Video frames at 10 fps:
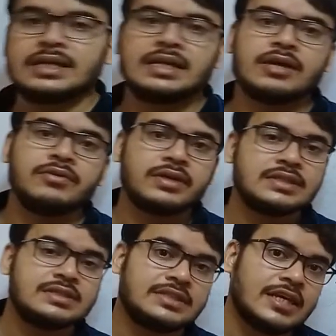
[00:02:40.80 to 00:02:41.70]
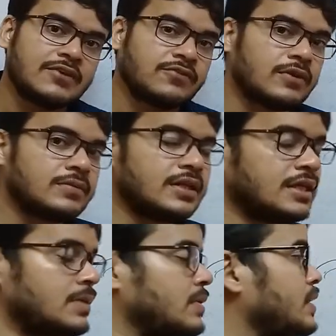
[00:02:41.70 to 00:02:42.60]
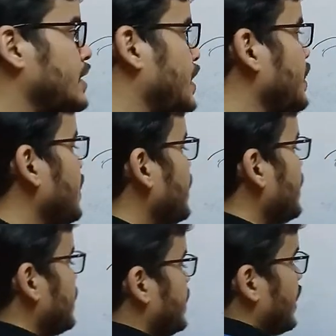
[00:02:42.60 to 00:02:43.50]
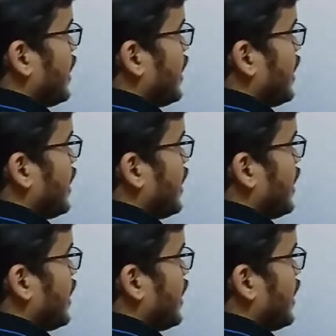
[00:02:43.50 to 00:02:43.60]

clay. Now you can check from the table that the